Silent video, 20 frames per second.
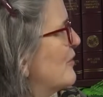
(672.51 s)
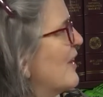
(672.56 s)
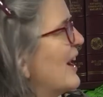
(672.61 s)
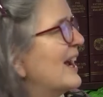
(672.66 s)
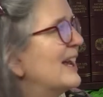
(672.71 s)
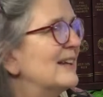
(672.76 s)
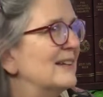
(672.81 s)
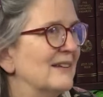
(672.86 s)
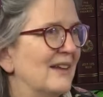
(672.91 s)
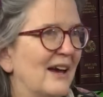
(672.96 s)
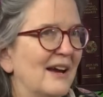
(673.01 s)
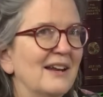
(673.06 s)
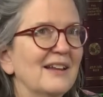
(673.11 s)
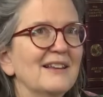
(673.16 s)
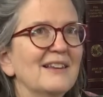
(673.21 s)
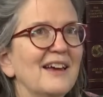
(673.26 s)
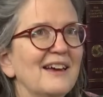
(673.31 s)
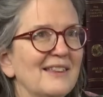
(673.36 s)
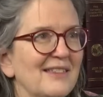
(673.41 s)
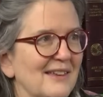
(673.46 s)
Right, lighting
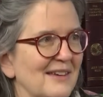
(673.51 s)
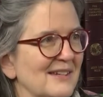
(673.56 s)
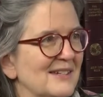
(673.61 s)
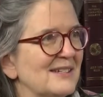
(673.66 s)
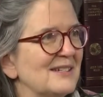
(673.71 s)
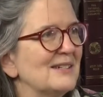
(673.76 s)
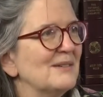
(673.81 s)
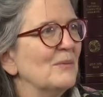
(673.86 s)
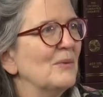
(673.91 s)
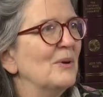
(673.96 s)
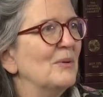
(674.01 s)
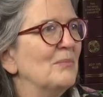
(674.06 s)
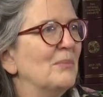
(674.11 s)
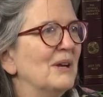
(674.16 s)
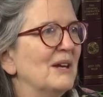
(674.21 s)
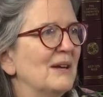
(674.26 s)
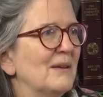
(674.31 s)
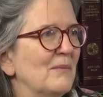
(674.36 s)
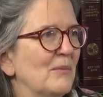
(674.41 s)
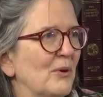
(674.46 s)
like this would
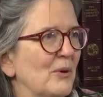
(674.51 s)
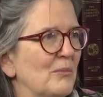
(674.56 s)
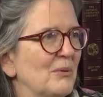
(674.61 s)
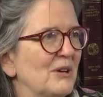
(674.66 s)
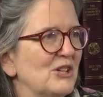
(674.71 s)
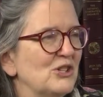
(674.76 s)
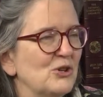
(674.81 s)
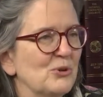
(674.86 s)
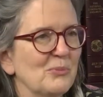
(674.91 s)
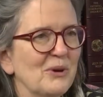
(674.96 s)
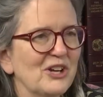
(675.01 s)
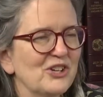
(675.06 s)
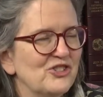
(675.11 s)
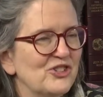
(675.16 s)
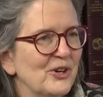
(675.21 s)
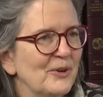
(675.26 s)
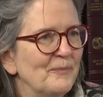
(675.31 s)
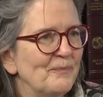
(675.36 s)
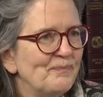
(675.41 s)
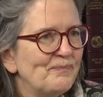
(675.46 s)
be too much.